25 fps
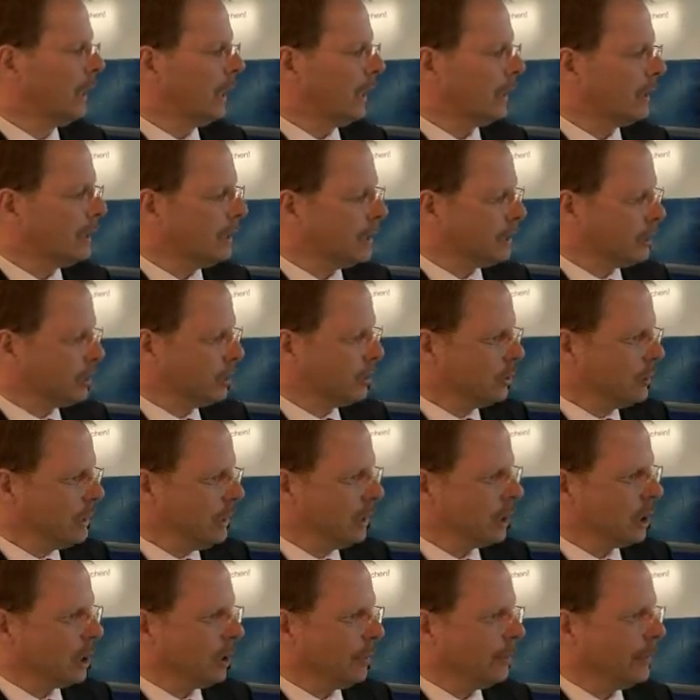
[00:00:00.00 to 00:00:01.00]
And this
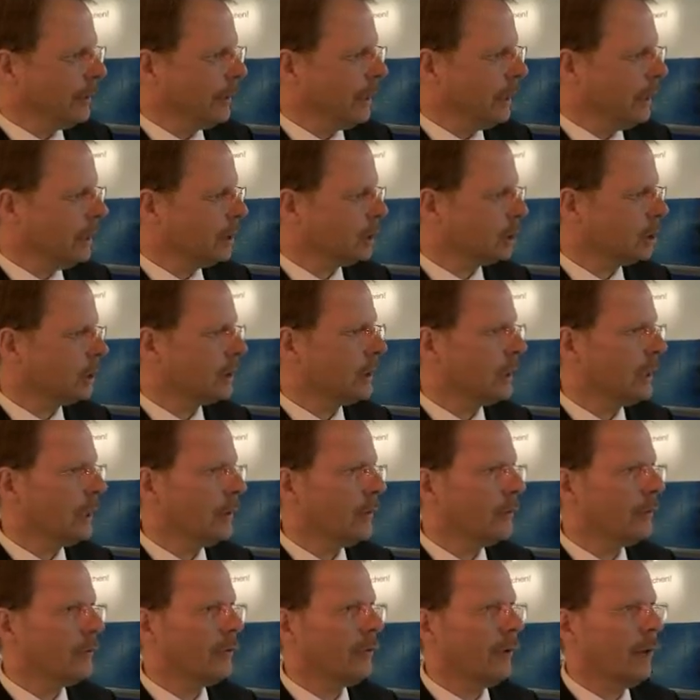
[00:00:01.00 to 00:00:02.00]
unique combination
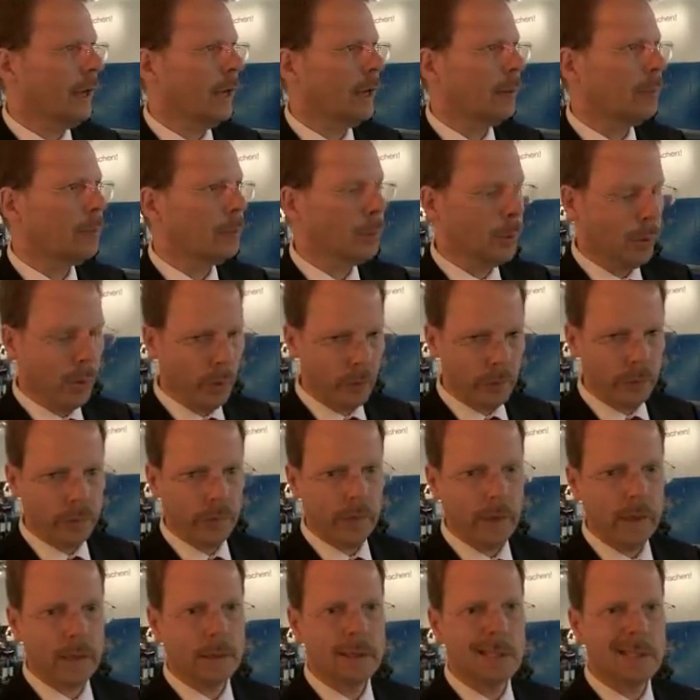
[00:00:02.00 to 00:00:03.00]
gives a
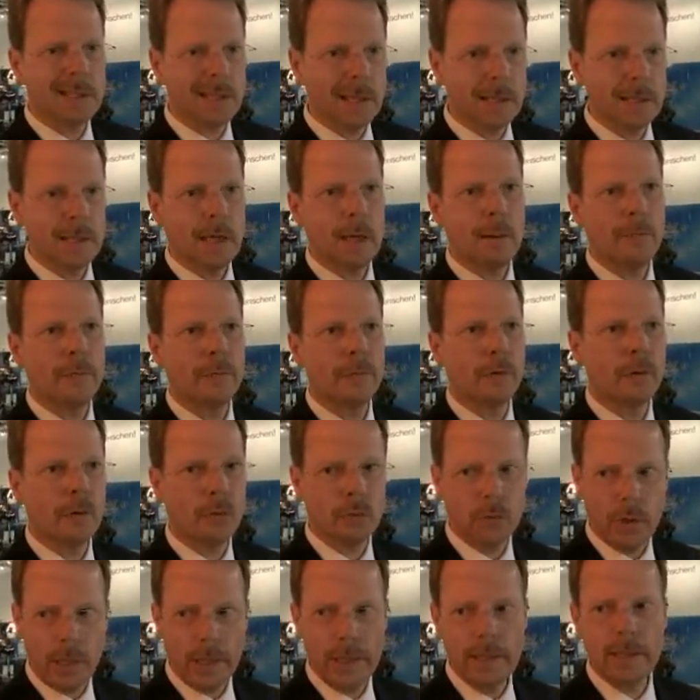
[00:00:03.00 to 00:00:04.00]
perfect setup for
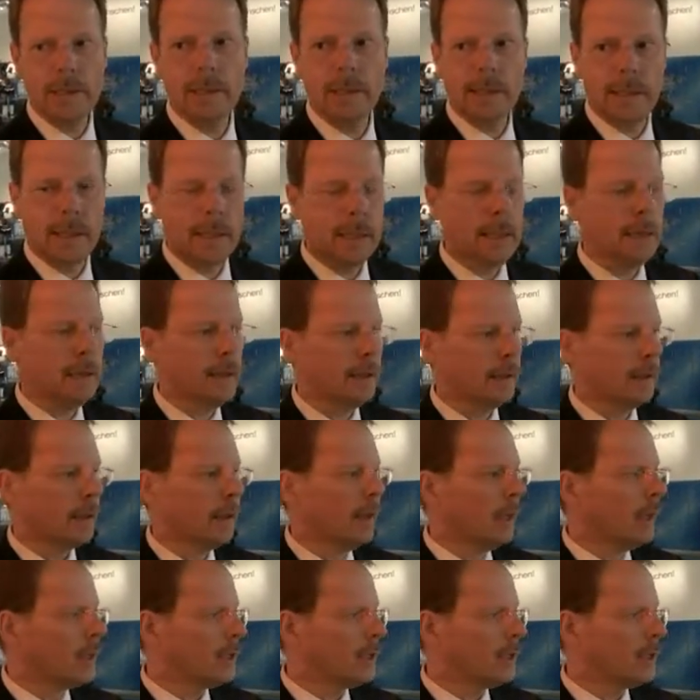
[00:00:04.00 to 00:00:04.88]
ride and handling.